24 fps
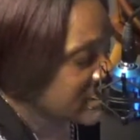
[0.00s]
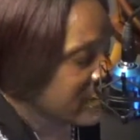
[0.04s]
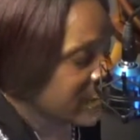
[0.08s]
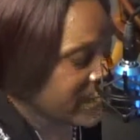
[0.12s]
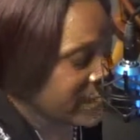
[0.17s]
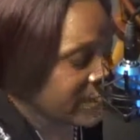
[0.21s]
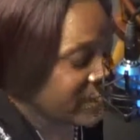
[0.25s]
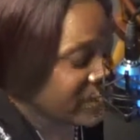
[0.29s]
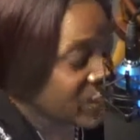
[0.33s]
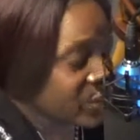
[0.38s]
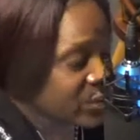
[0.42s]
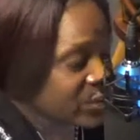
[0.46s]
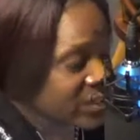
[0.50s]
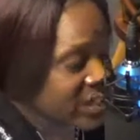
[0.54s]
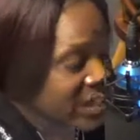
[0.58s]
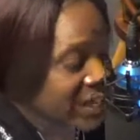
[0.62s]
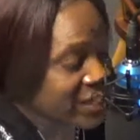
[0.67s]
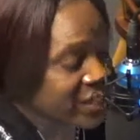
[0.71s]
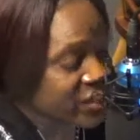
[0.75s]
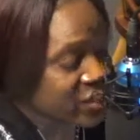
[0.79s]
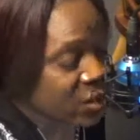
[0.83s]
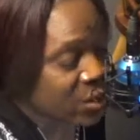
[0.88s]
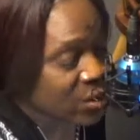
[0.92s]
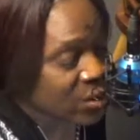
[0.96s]
But if you
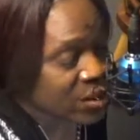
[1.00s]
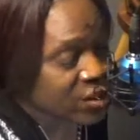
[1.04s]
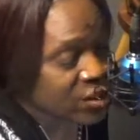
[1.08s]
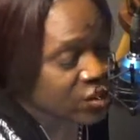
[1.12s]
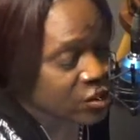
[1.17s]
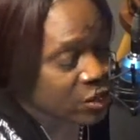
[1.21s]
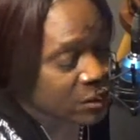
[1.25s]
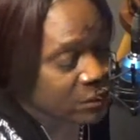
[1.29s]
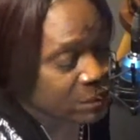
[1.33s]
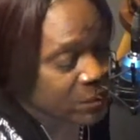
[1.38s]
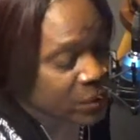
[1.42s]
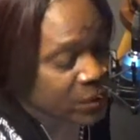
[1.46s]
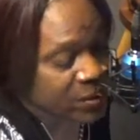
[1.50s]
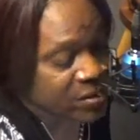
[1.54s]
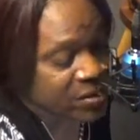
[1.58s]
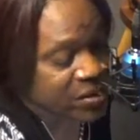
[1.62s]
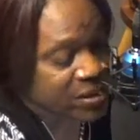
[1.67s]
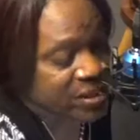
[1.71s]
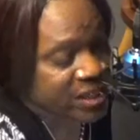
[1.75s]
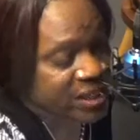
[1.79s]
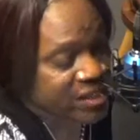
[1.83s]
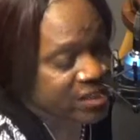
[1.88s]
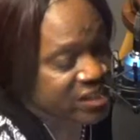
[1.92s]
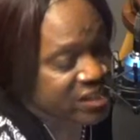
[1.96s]
start talking to a
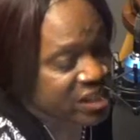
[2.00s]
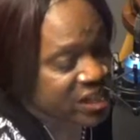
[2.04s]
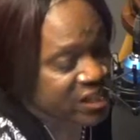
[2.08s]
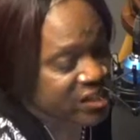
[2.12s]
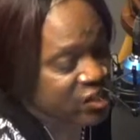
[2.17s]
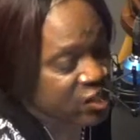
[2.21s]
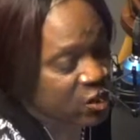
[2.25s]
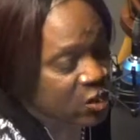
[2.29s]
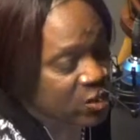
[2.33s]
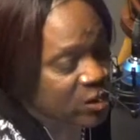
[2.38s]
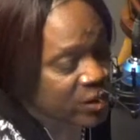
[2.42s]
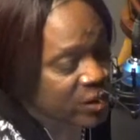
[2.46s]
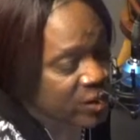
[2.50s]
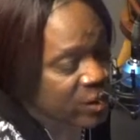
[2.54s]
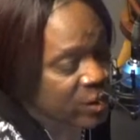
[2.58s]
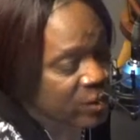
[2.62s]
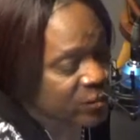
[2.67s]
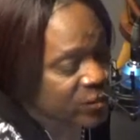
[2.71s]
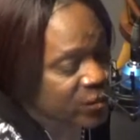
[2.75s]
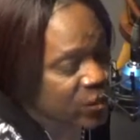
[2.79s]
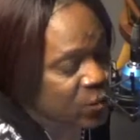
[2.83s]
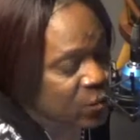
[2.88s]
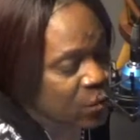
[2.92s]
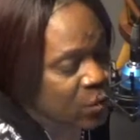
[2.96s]
person, they start talking
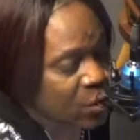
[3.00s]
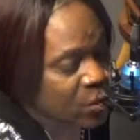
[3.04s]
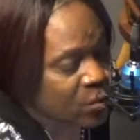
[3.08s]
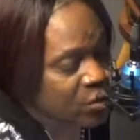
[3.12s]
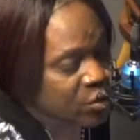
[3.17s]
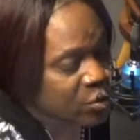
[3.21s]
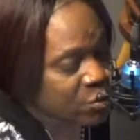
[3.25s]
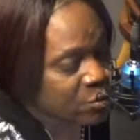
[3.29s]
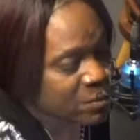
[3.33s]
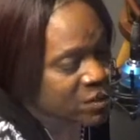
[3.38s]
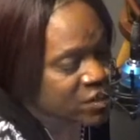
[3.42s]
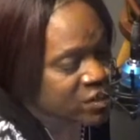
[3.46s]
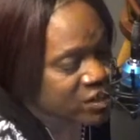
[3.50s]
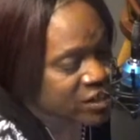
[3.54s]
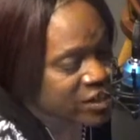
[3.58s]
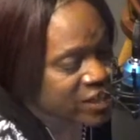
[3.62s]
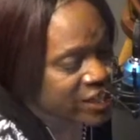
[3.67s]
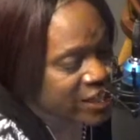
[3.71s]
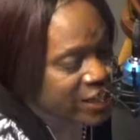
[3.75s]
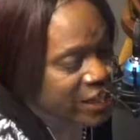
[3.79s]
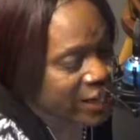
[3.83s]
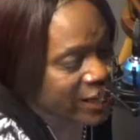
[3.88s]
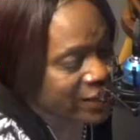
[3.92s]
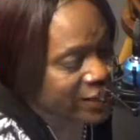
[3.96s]
off the wall, you can just
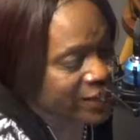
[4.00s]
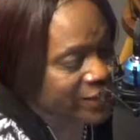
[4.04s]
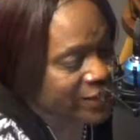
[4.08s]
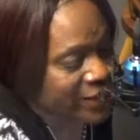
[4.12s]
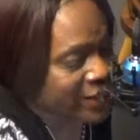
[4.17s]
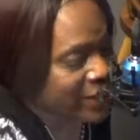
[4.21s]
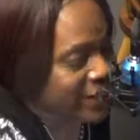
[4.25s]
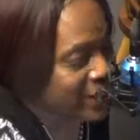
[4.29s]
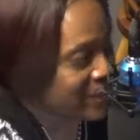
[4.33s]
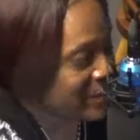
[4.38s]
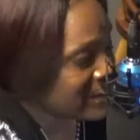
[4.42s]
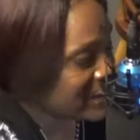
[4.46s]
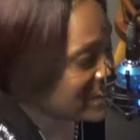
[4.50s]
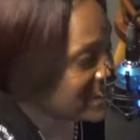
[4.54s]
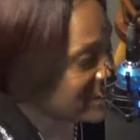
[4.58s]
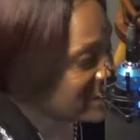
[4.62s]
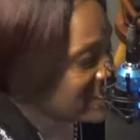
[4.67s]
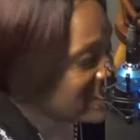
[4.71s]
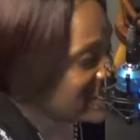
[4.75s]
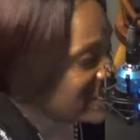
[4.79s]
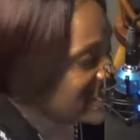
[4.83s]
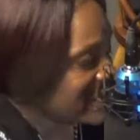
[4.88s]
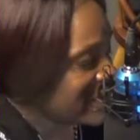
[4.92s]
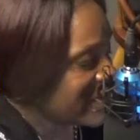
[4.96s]
get out of there.
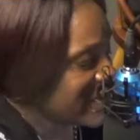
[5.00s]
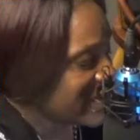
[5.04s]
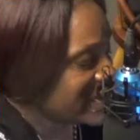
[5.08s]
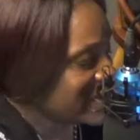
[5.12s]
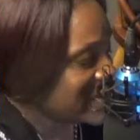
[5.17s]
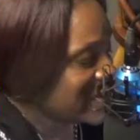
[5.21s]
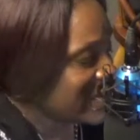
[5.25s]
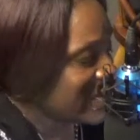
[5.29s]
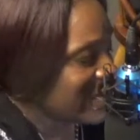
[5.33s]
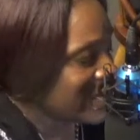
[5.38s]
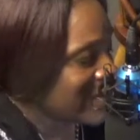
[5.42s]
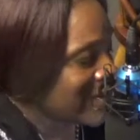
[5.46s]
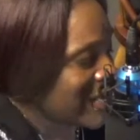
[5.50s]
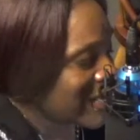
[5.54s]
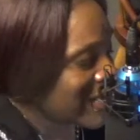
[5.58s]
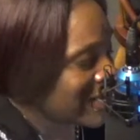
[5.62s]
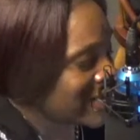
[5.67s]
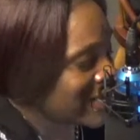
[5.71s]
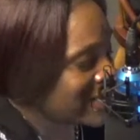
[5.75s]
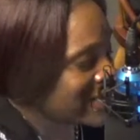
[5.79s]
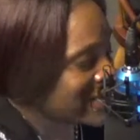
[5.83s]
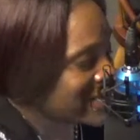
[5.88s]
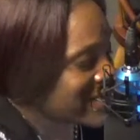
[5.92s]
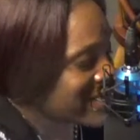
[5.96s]
That's all I
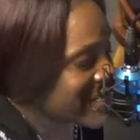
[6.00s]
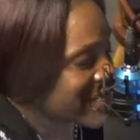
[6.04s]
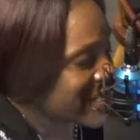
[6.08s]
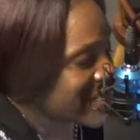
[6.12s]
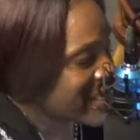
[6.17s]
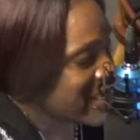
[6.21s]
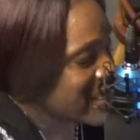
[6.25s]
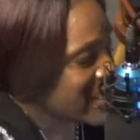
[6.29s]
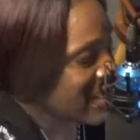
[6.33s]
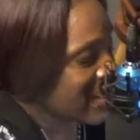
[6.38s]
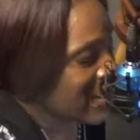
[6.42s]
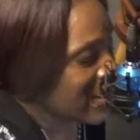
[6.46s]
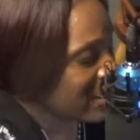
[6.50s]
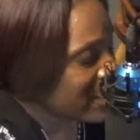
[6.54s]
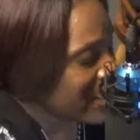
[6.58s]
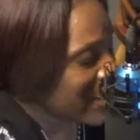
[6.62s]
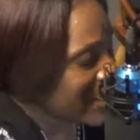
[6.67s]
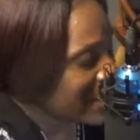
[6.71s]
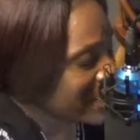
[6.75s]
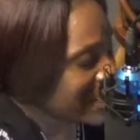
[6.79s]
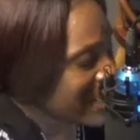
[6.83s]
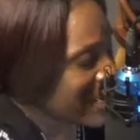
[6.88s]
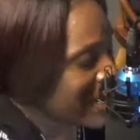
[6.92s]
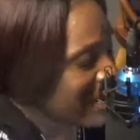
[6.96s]
can say. All
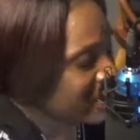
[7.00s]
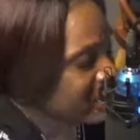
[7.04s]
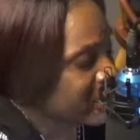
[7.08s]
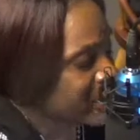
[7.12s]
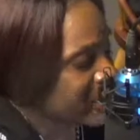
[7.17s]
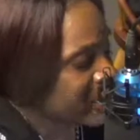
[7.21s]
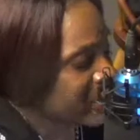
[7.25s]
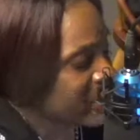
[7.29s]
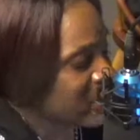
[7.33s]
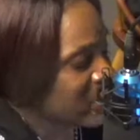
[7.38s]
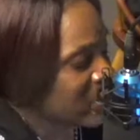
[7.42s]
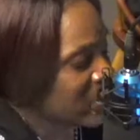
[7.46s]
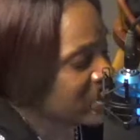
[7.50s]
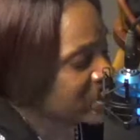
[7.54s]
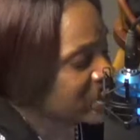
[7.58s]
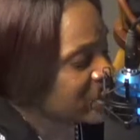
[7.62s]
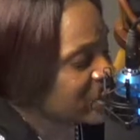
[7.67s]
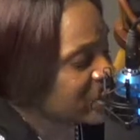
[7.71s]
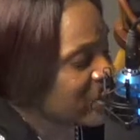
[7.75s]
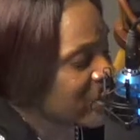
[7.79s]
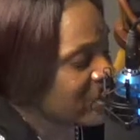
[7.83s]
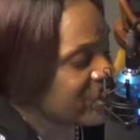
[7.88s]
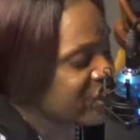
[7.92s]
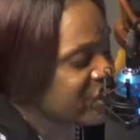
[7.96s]
right, Capricorns,
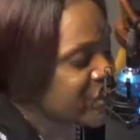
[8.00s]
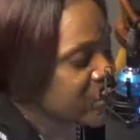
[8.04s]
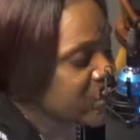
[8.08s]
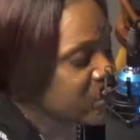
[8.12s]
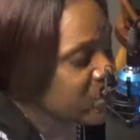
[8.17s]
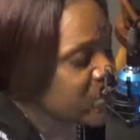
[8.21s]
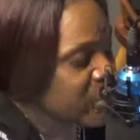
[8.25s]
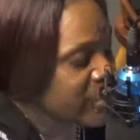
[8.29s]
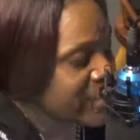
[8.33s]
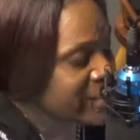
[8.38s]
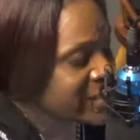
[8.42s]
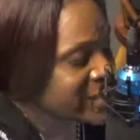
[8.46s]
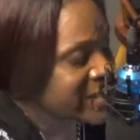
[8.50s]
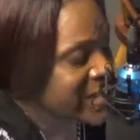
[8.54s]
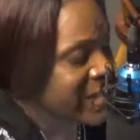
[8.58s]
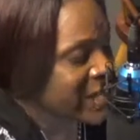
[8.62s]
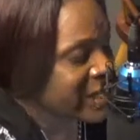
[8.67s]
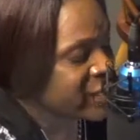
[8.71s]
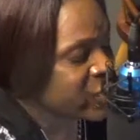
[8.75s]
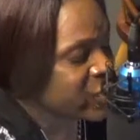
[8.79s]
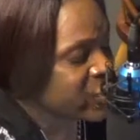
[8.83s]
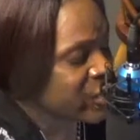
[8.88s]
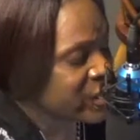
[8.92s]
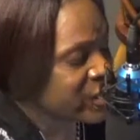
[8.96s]
for a few weeks
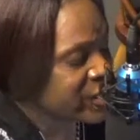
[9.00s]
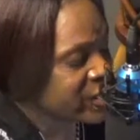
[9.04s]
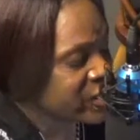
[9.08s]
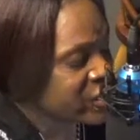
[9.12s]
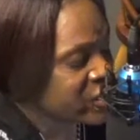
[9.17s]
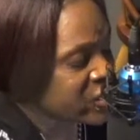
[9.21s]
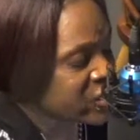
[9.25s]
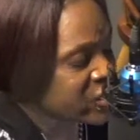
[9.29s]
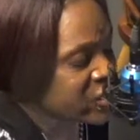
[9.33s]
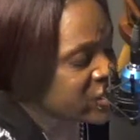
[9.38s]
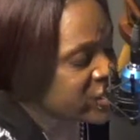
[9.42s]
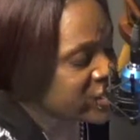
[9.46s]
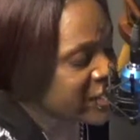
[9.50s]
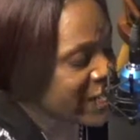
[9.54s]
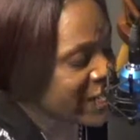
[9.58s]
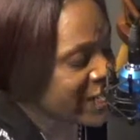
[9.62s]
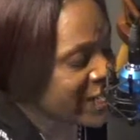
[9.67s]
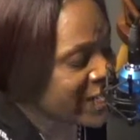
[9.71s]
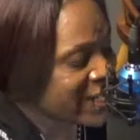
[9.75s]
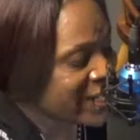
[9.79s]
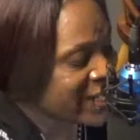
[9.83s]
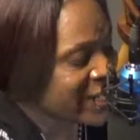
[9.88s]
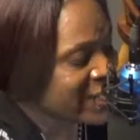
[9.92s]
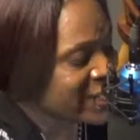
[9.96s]
now you understood
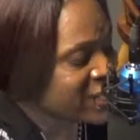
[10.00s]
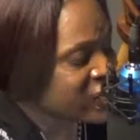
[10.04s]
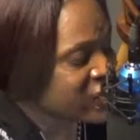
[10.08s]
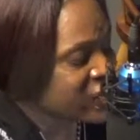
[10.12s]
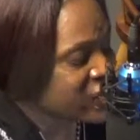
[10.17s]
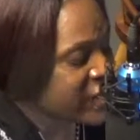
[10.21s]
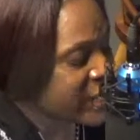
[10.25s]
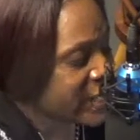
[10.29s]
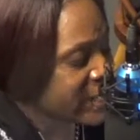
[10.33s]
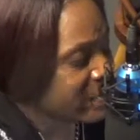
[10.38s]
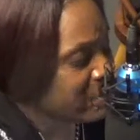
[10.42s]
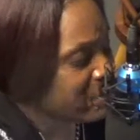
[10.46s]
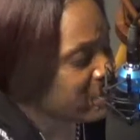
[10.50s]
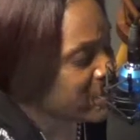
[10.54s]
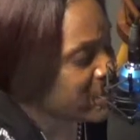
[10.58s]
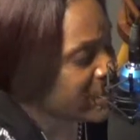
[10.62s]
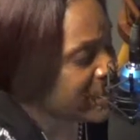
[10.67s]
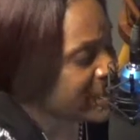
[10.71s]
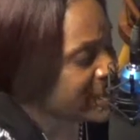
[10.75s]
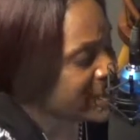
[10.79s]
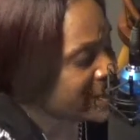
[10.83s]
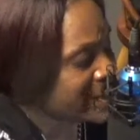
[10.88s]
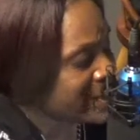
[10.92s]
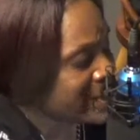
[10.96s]
that each day
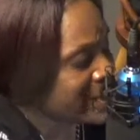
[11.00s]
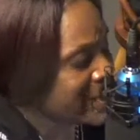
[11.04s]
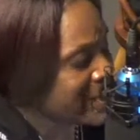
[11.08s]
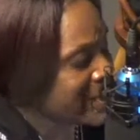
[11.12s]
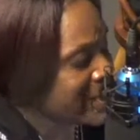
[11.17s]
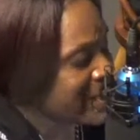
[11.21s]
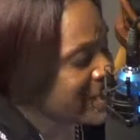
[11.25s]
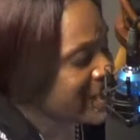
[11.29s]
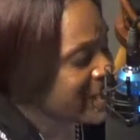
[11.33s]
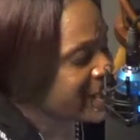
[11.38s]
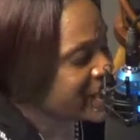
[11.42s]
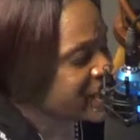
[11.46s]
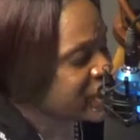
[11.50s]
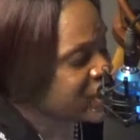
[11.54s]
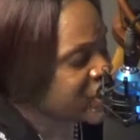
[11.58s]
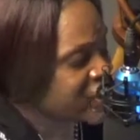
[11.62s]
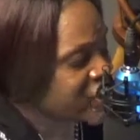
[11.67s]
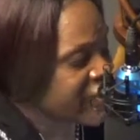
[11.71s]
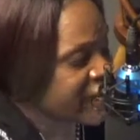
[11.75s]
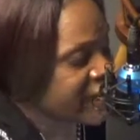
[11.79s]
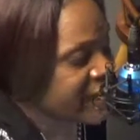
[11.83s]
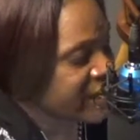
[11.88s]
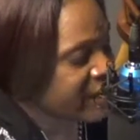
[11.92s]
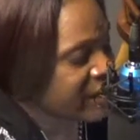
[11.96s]
brings its
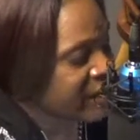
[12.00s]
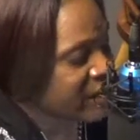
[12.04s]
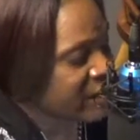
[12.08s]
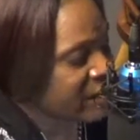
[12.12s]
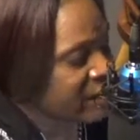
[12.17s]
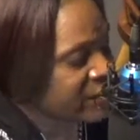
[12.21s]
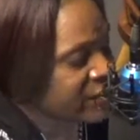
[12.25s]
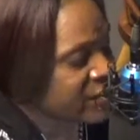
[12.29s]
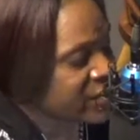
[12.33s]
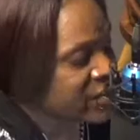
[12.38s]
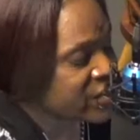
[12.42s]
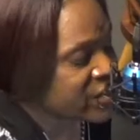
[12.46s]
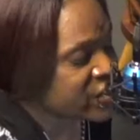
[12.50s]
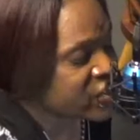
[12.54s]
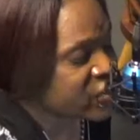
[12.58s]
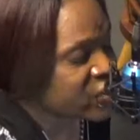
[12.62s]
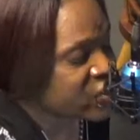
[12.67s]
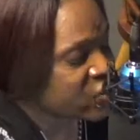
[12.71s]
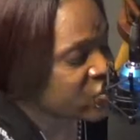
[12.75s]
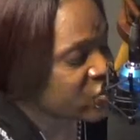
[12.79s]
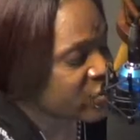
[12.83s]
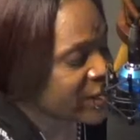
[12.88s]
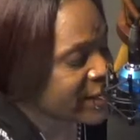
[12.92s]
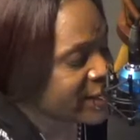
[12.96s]
share of
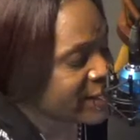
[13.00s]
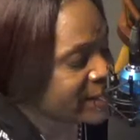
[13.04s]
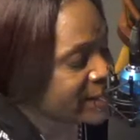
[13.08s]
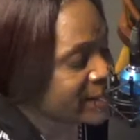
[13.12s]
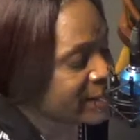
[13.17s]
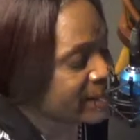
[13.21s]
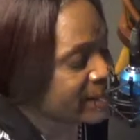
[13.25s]
constraint.